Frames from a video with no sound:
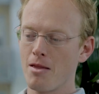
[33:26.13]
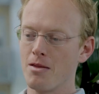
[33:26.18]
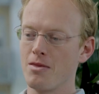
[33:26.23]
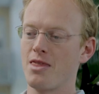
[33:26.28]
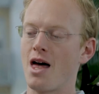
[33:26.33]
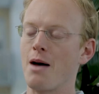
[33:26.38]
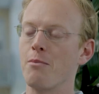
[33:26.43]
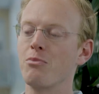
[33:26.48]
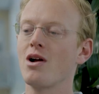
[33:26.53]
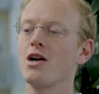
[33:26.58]

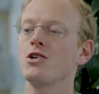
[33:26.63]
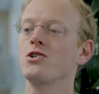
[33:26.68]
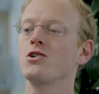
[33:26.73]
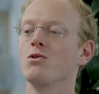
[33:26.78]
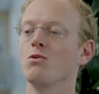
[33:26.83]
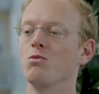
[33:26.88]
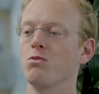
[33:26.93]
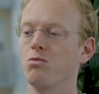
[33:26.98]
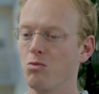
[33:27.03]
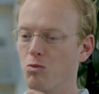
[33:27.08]
that
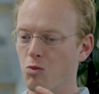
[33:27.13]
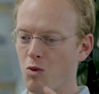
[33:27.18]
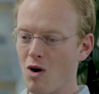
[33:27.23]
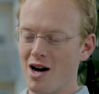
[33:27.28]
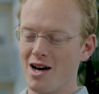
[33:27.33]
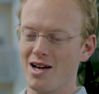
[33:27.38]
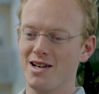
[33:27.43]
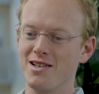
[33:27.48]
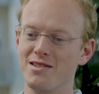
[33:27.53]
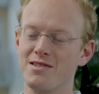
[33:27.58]
pressure
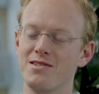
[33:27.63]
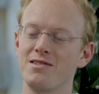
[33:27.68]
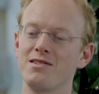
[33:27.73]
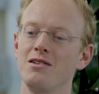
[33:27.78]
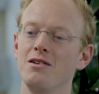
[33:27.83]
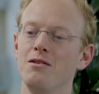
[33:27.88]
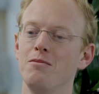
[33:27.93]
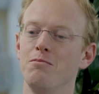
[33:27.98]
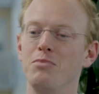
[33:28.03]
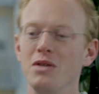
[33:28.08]
was
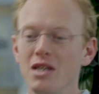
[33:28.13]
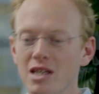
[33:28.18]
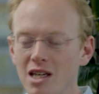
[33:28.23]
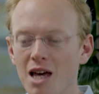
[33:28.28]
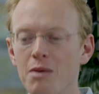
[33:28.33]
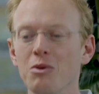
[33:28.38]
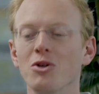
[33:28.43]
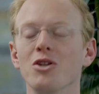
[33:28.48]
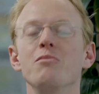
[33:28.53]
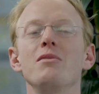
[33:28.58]
being
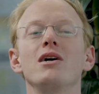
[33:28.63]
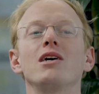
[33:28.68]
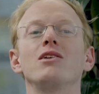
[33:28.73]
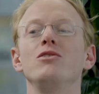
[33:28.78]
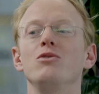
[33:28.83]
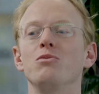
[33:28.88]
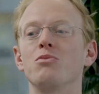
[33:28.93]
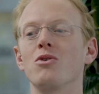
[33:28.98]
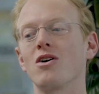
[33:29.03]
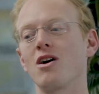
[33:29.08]
able to make
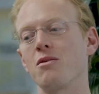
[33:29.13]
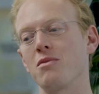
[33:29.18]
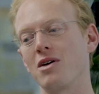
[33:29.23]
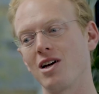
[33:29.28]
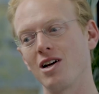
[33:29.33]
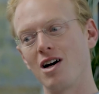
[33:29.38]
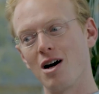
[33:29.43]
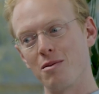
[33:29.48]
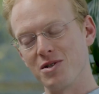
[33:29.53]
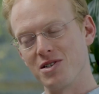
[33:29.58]
new programming
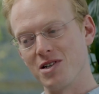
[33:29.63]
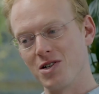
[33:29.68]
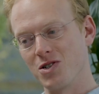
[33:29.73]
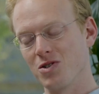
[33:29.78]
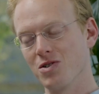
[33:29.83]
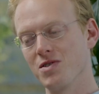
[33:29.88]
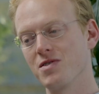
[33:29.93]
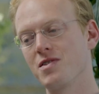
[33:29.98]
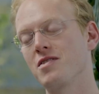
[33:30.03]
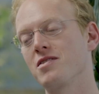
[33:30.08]
and
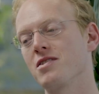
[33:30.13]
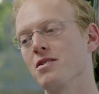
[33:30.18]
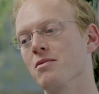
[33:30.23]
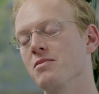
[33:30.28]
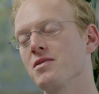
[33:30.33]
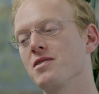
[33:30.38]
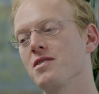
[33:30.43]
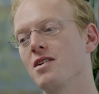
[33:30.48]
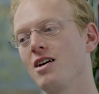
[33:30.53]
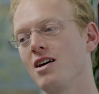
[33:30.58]
computational
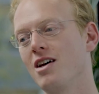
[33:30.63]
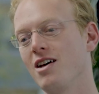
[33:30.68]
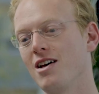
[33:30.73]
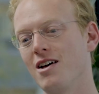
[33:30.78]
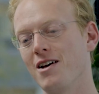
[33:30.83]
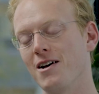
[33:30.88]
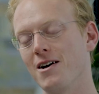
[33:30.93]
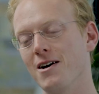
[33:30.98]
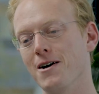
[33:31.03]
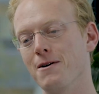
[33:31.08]
systems.
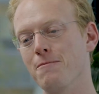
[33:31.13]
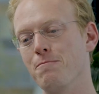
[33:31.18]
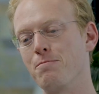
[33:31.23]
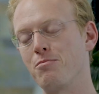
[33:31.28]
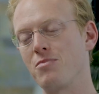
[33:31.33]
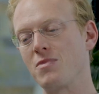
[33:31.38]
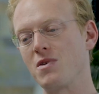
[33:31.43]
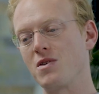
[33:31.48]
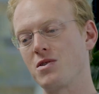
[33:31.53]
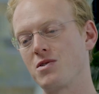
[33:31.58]

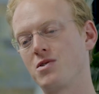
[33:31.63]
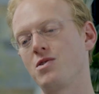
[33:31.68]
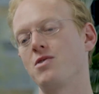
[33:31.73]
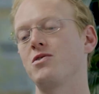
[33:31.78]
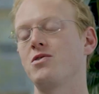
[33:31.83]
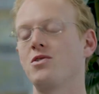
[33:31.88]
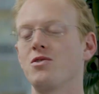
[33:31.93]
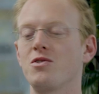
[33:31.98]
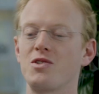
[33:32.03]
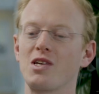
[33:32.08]

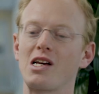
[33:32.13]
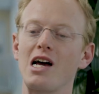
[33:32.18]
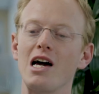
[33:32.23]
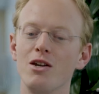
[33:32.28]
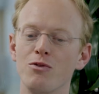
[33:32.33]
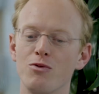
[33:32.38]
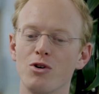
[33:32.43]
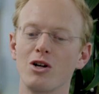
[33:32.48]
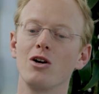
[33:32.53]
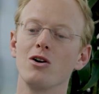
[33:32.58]
So there's a
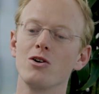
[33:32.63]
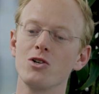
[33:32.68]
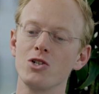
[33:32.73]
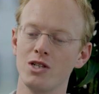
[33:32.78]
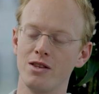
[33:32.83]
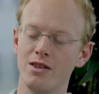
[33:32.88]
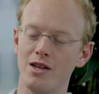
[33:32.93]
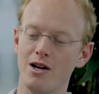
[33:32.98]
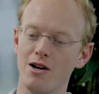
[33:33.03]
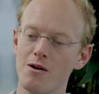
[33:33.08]
kind of
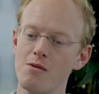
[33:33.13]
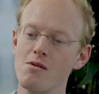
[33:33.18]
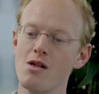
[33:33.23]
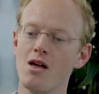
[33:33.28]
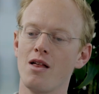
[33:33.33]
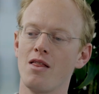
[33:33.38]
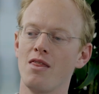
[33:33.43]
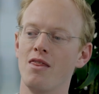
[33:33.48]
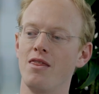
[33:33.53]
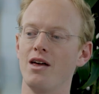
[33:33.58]
recursion there
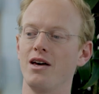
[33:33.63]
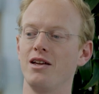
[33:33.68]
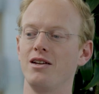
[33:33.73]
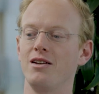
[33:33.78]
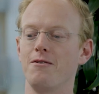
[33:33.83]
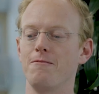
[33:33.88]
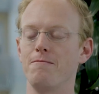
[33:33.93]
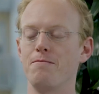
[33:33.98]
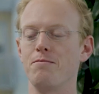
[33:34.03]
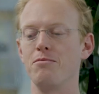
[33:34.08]
that
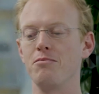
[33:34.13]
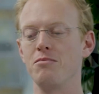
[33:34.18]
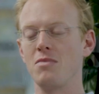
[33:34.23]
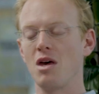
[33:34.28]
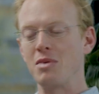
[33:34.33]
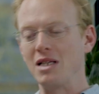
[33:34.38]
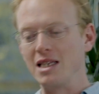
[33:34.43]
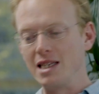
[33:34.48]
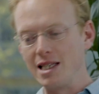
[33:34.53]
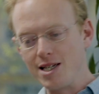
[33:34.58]

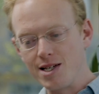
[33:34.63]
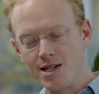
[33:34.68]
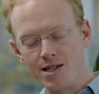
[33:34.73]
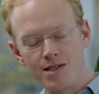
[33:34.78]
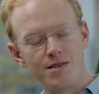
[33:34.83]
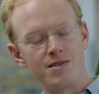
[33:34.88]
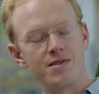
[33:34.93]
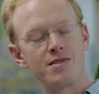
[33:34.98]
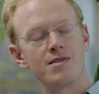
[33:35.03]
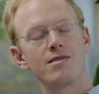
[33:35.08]
maybe
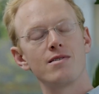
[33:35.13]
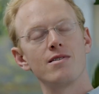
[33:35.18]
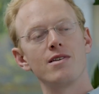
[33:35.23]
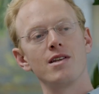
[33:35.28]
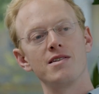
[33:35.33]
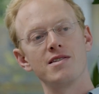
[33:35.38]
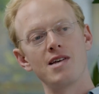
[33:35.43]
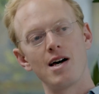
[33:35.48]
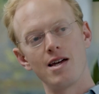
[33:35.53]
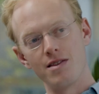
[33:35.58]
leads the
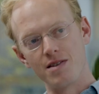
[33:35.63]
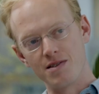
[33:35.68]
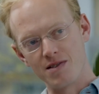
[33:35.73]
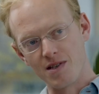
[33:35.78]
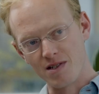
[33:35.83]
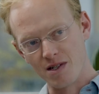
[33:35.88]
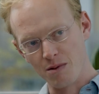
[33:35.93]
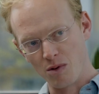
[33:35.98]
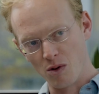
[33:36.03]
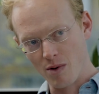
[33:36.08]
design of the
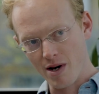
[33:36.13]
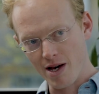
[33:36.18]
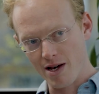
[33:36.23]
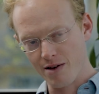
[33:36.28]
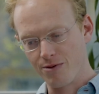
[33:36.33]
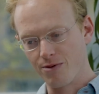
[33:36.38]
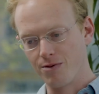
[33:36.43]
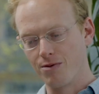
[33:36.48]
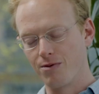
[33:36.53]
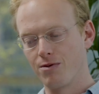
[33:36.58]
system away
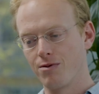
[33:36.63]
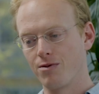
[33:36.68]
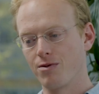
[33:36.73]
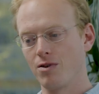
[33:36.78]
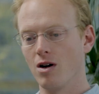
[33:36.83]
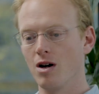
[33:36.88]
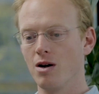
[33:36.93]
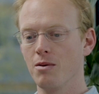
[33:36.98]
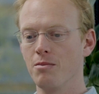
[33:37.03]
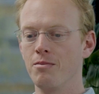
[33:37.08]

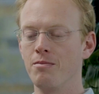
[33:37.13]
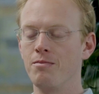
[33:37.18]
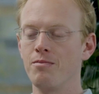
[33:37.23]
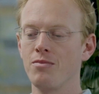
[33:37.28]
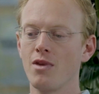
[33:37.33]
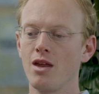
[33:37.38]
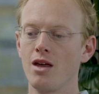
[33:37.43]
from